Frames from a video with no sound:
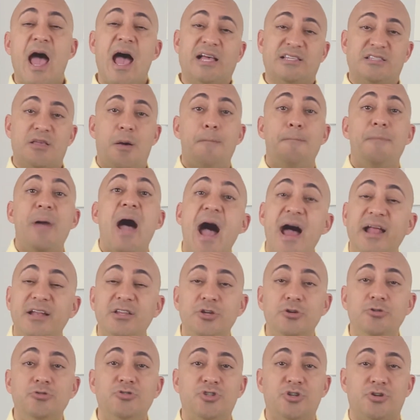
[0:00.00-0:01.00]
a bad
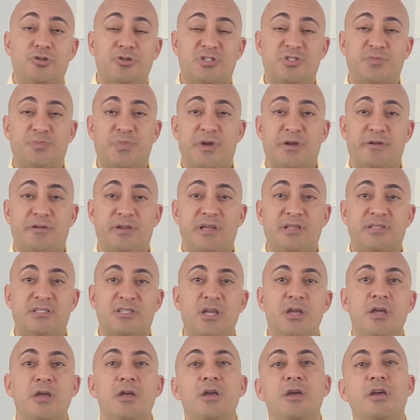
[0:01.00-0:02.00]
user experience,
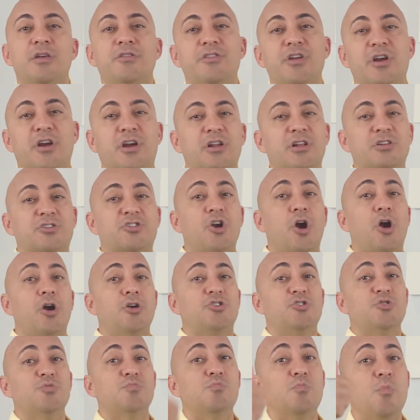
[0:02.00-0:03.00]
they're going to
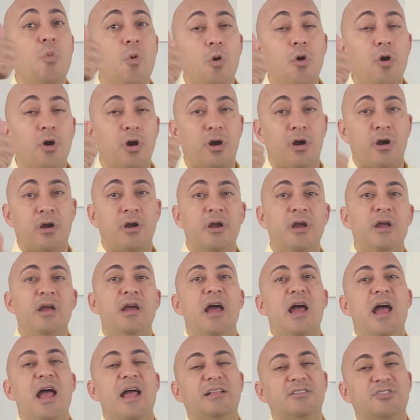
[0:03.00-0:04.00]
charge you more.
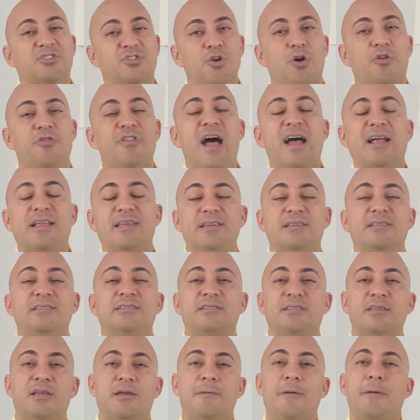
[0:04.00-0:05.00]
And so that
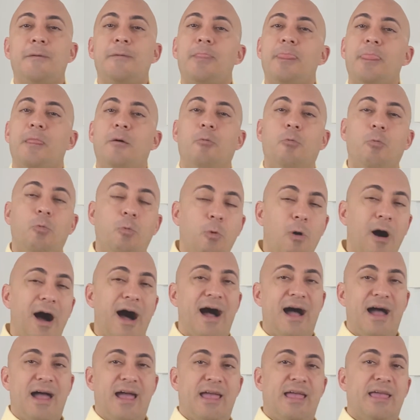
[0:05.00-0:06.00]
is
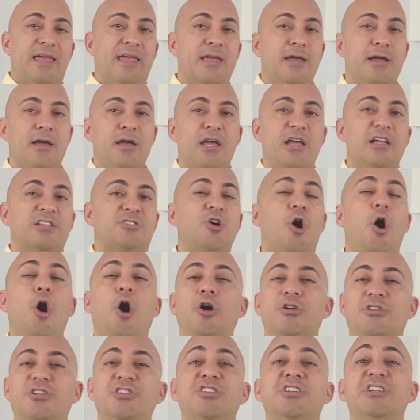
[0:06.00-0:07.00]
why it's
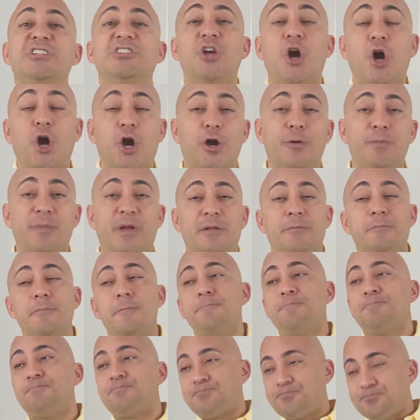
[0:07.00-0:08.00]
hard to determine
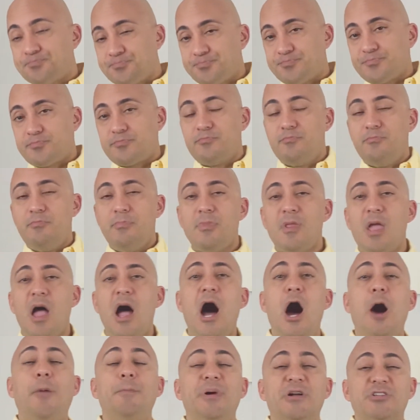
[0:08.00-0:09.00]

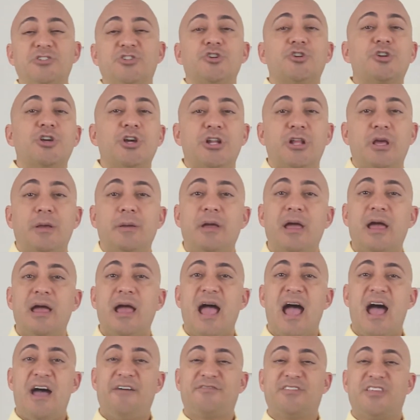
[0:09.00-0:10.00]
how much you're going to
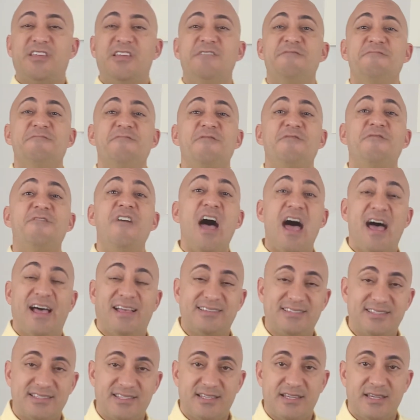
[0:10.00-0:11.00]
have to
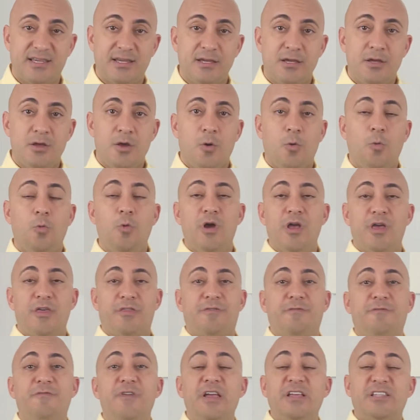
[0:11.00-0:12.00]
invest
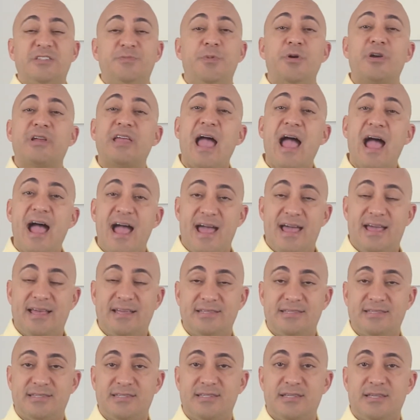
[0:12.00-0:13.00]
with Facebook
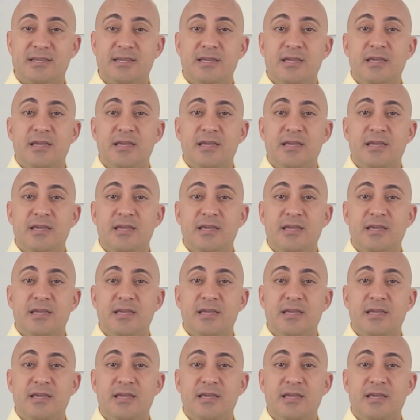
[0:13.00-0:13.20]
ads.